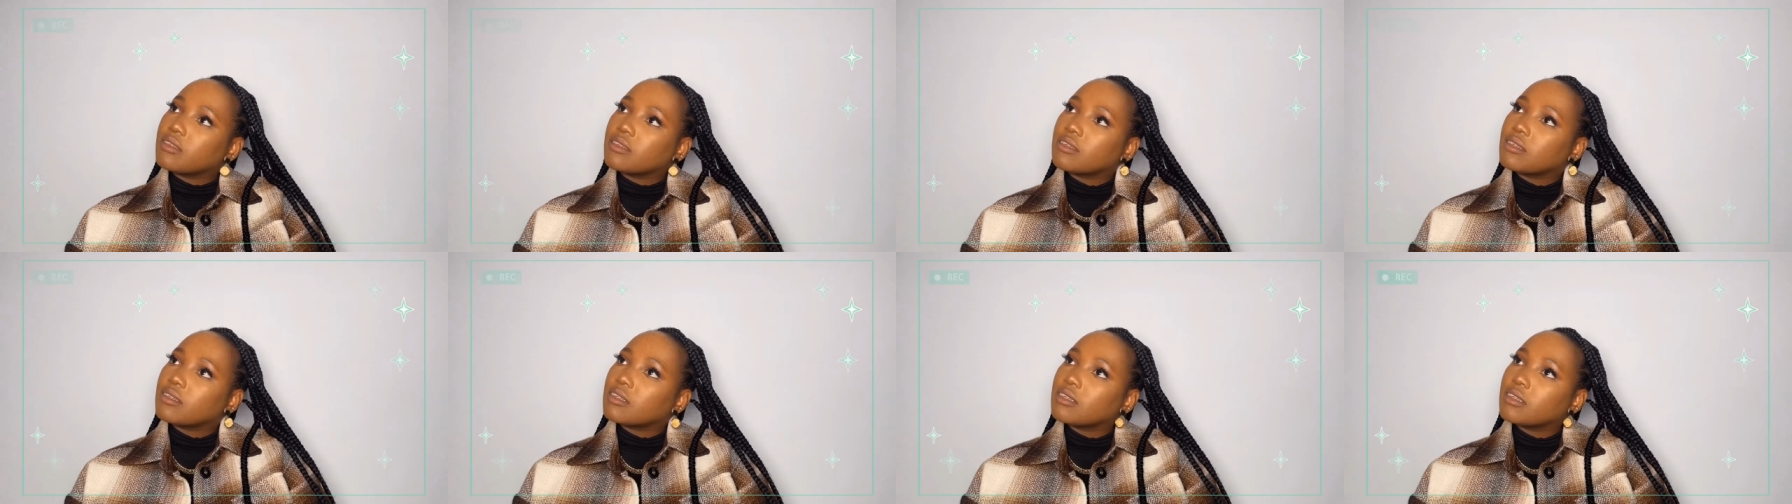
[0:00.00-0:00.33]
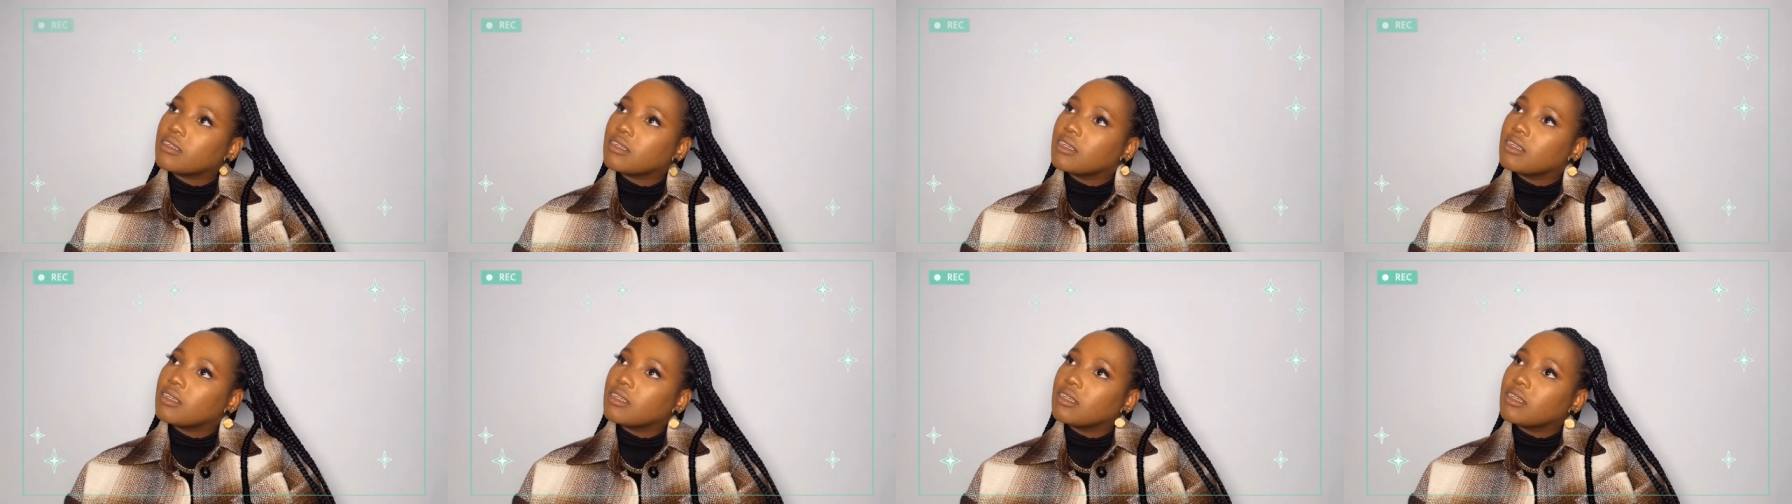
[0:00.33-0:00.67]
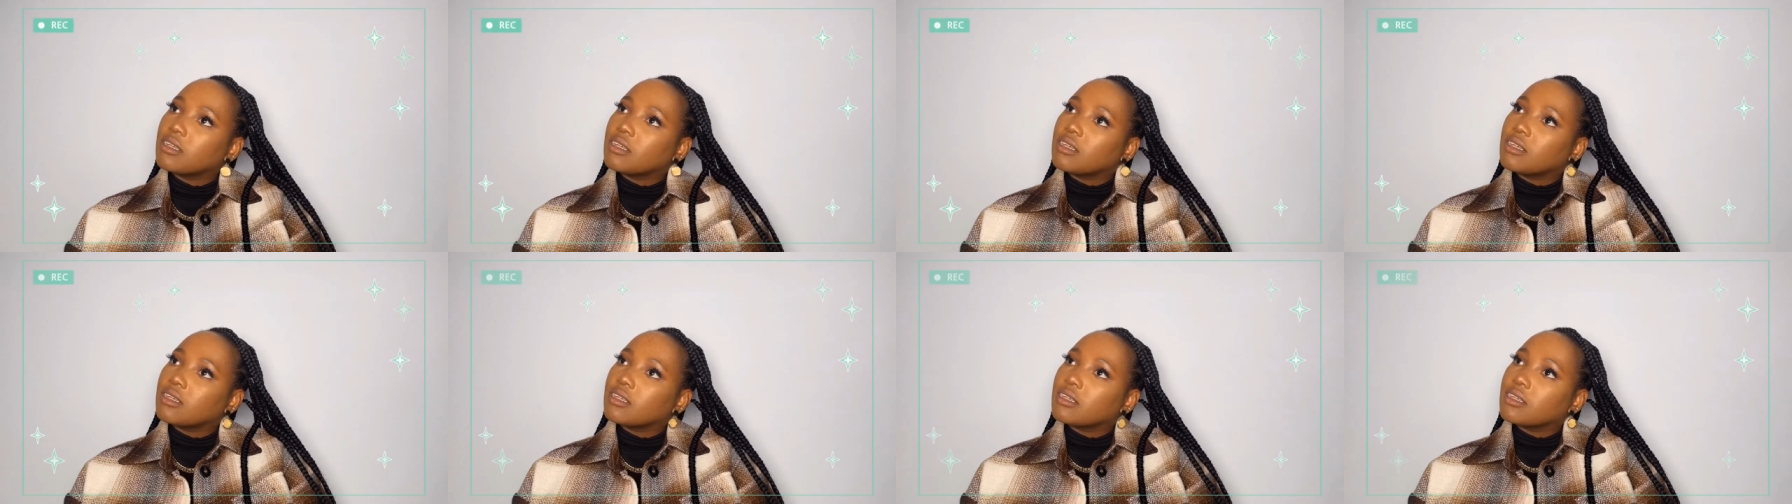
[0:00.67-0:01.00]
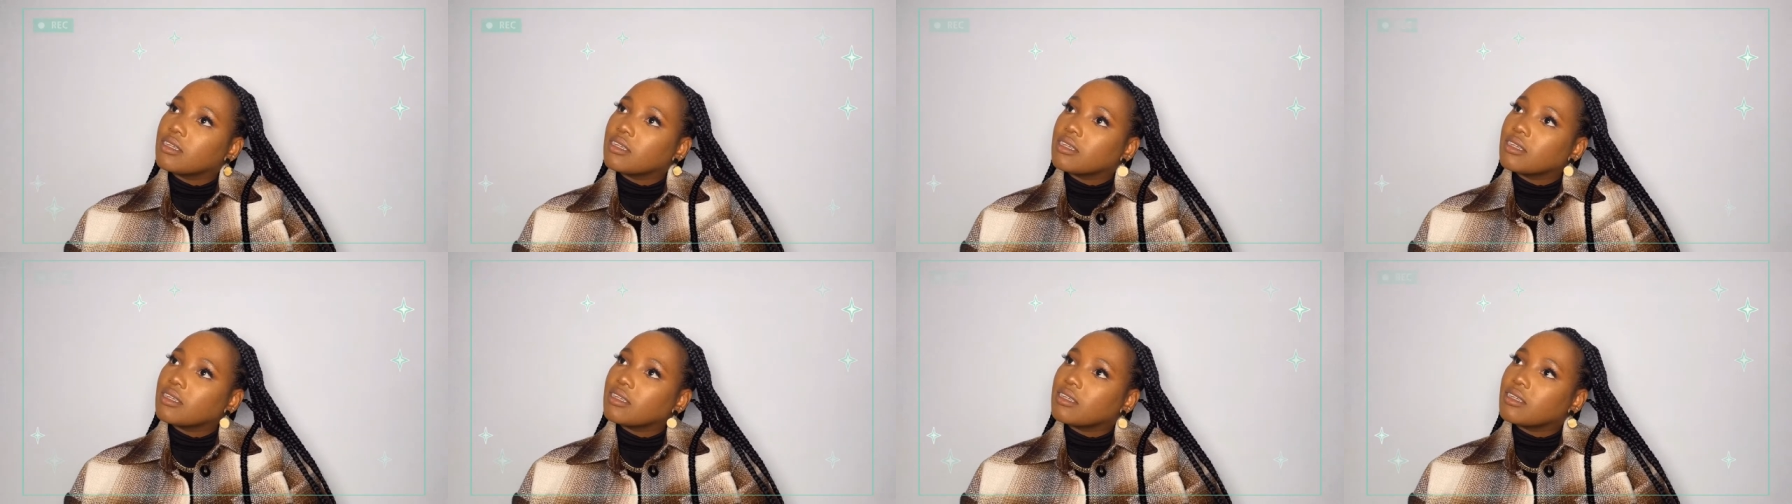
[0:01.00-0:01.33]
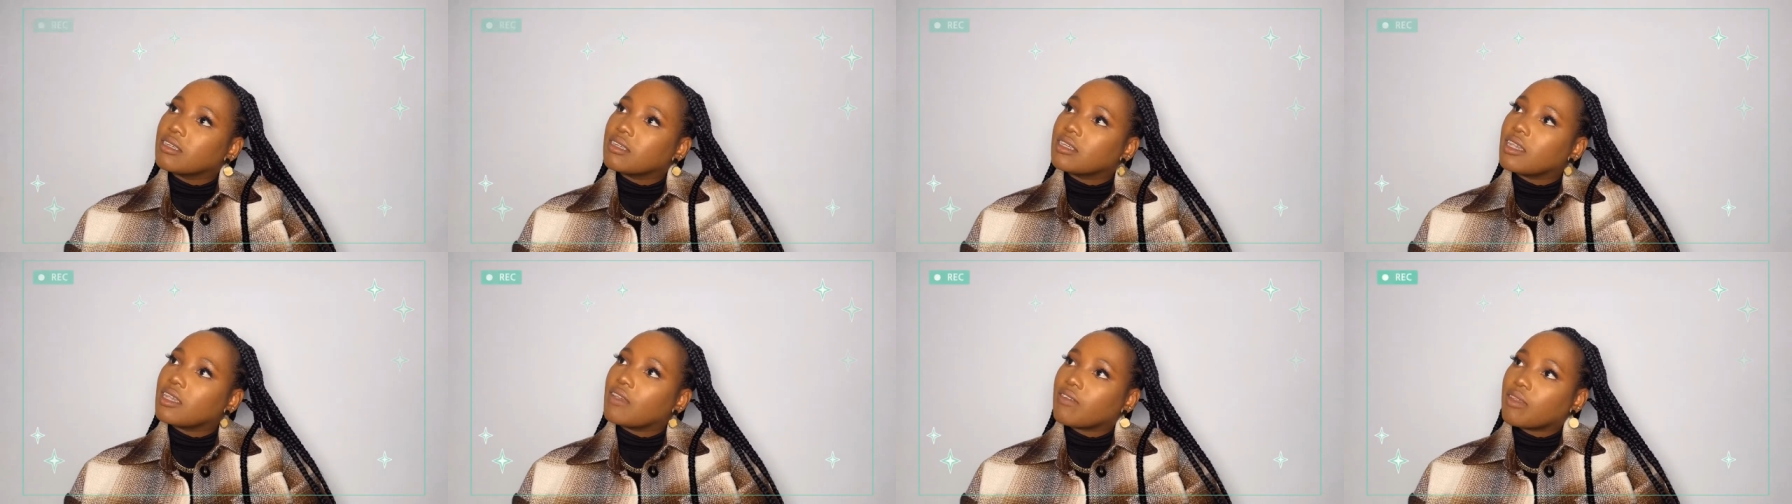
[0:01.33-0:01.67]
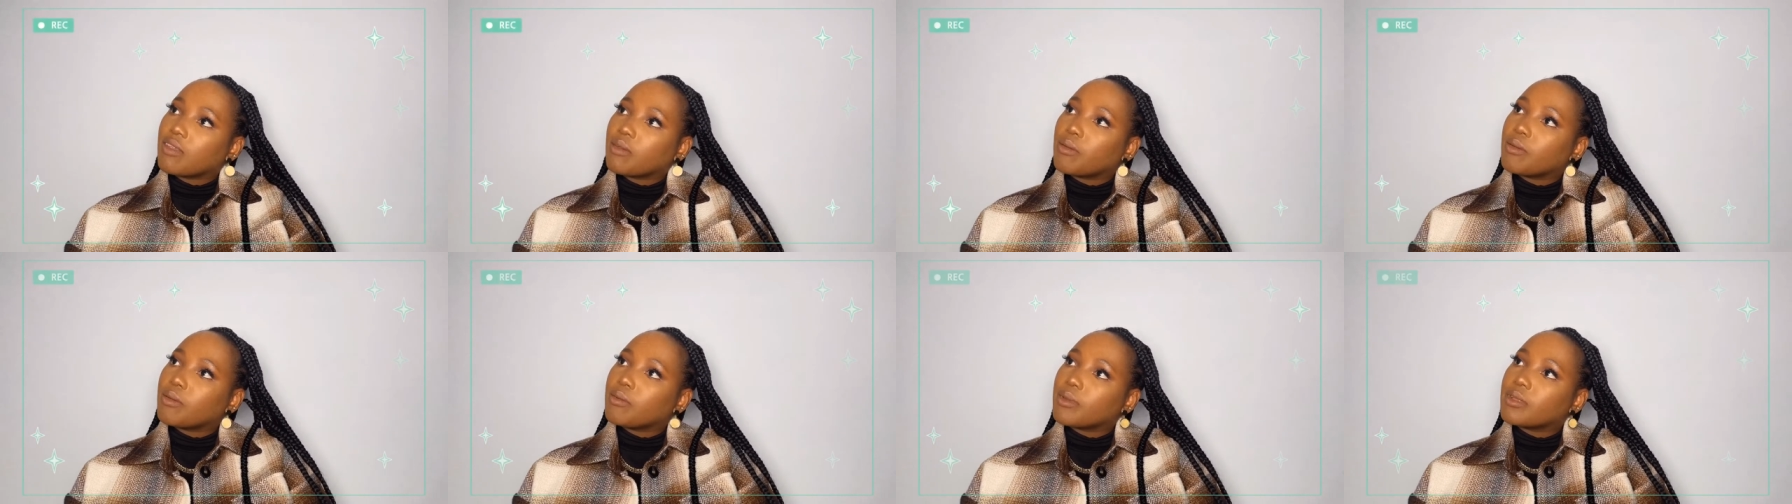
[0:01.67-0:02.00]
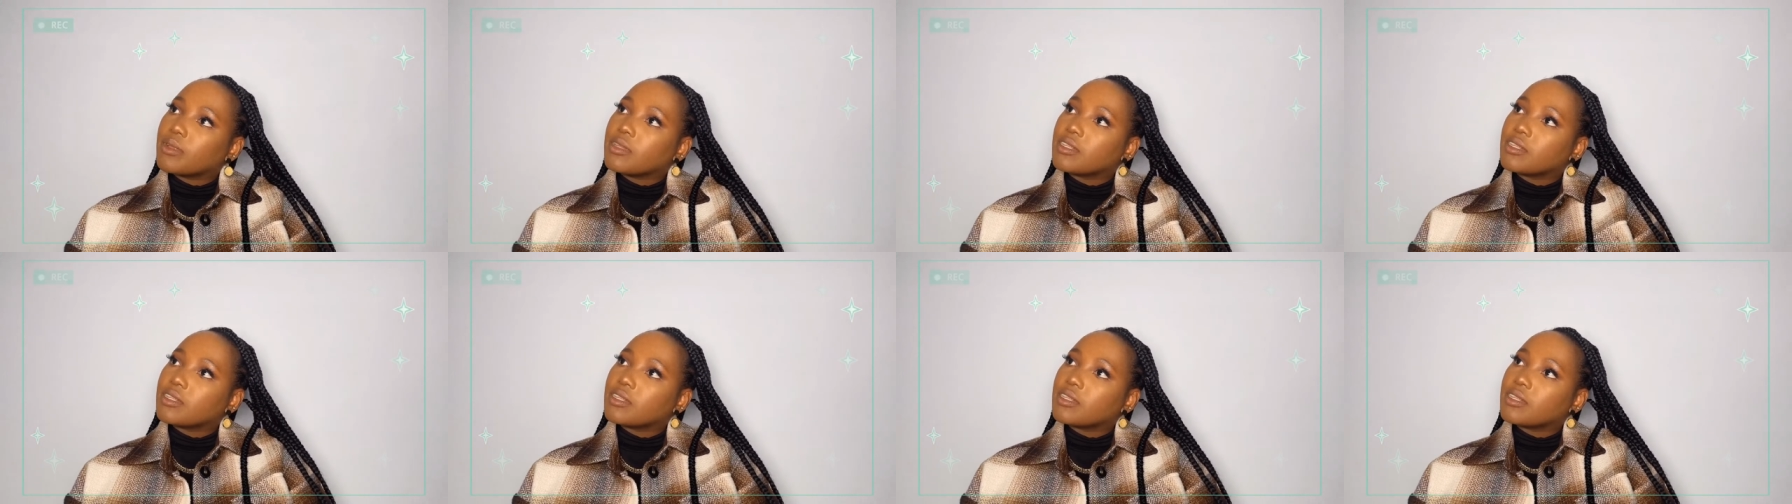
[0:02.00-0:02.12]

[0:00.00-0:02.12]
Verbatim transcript: I have my moments. You have your moments.